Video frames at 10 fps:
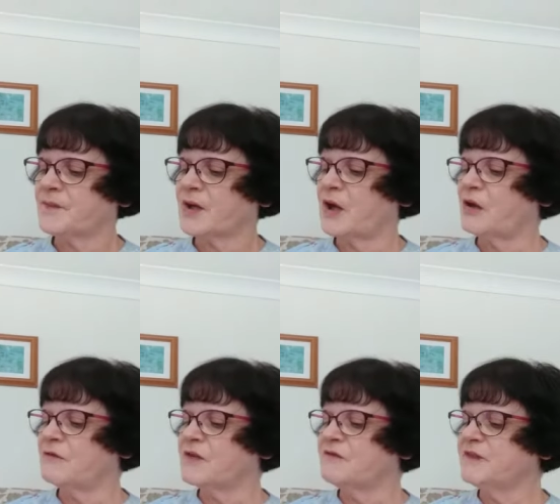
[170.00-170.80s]

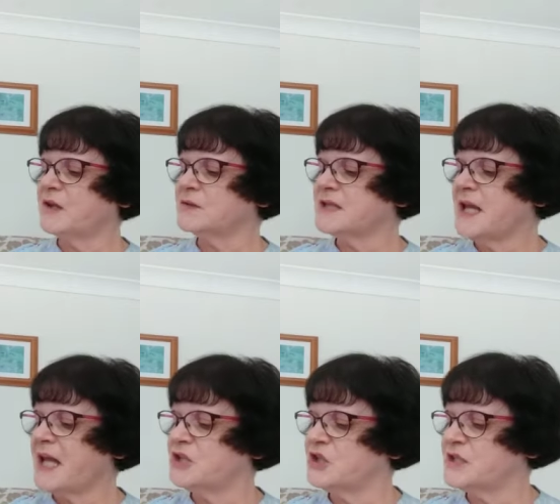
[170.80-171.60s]
Over the fields and
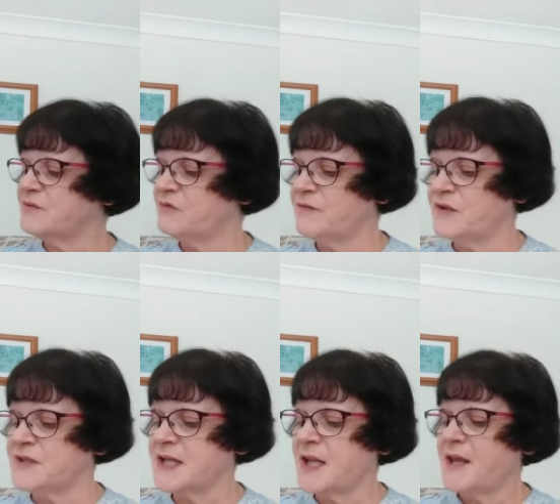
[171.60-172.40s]
hedges and
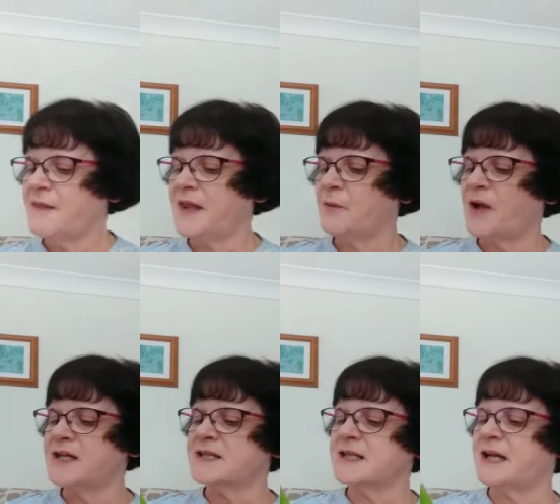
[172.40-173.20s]
rivers they
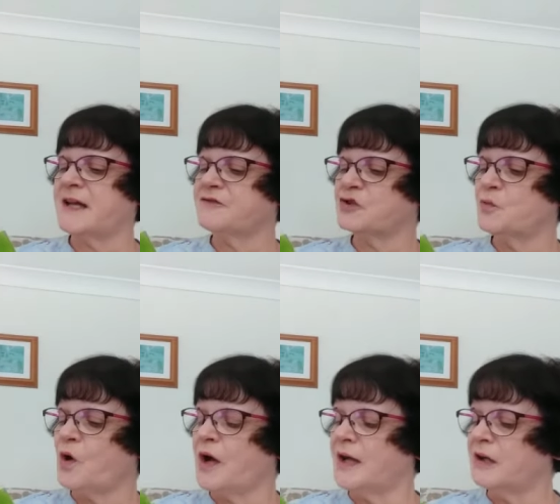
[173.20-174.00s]
went, and after a
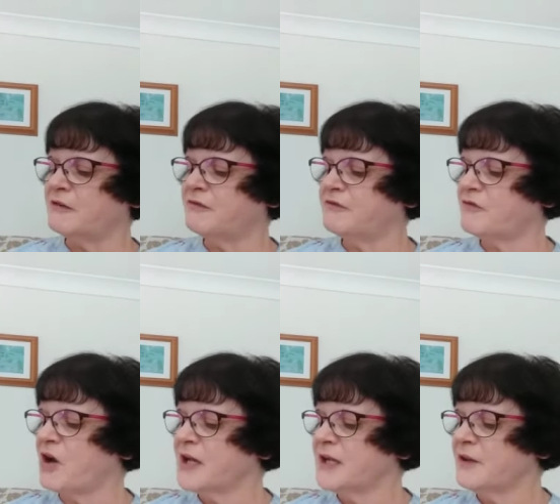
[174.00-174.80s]
while a
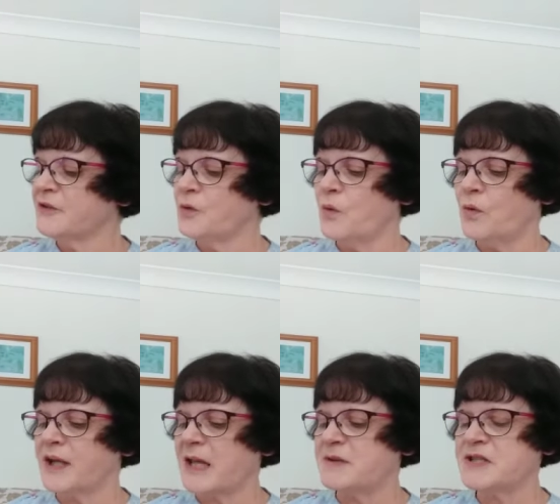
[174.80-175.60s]
frightening thought
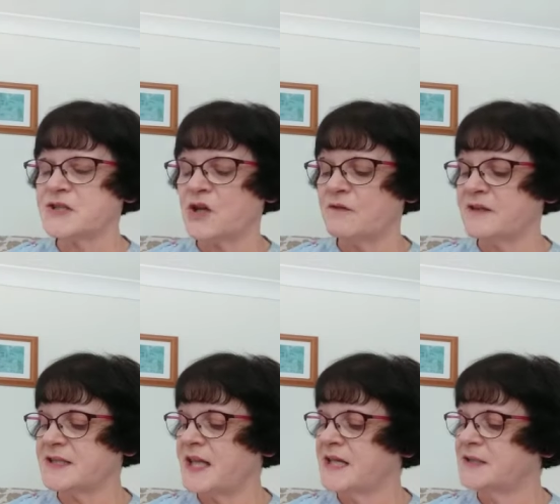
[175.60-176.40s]
came into
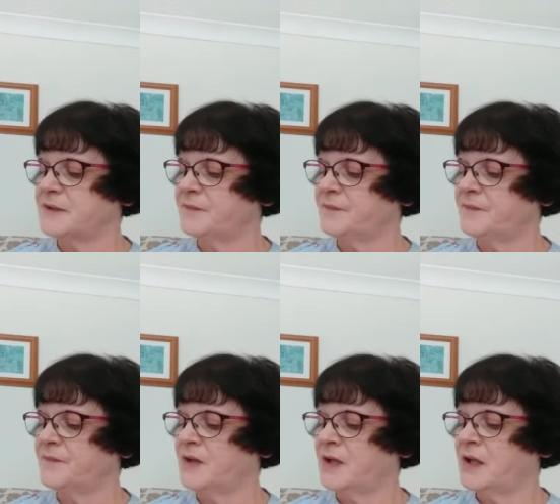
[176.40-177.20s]
Sophie's head.
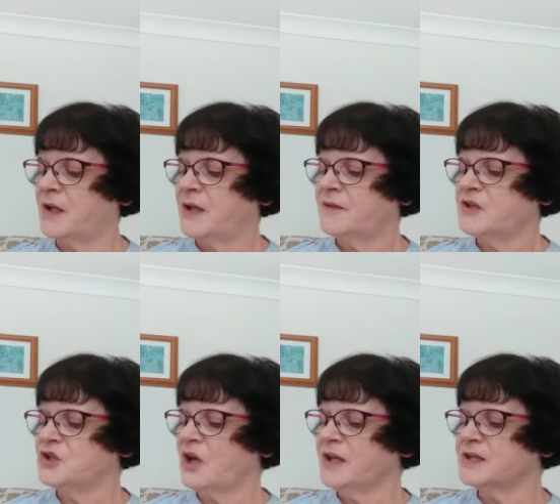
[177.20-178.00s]
The
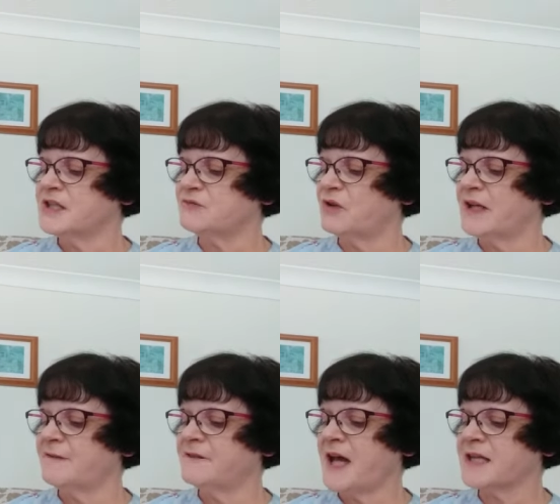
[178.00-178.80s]
giant is running
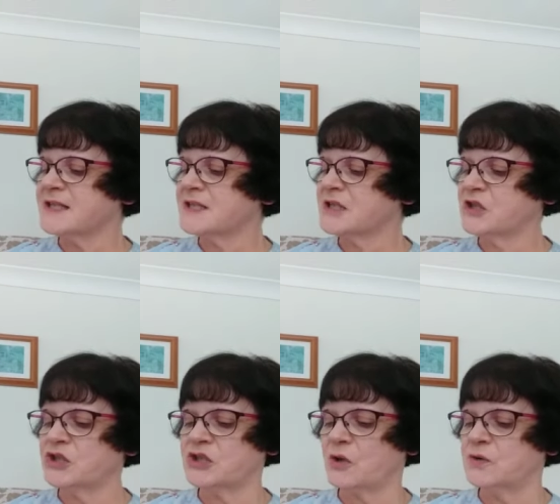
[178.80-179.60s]
fast,
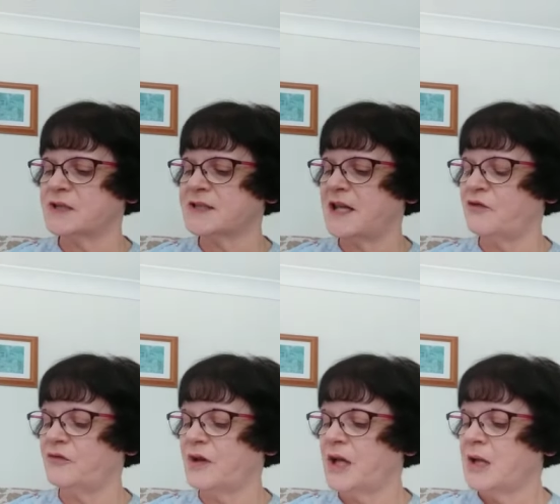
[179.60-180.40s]
she told
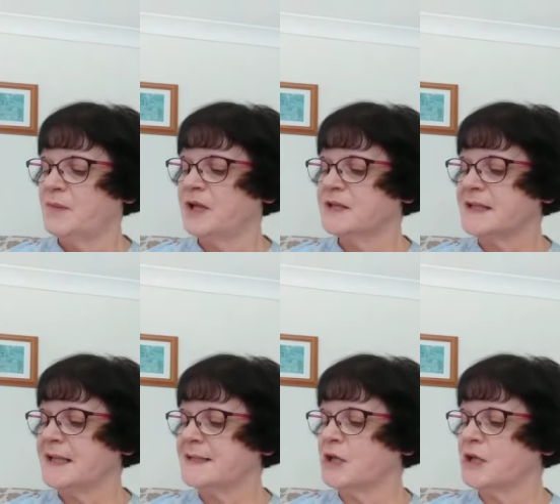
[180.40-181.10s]
herself, because he is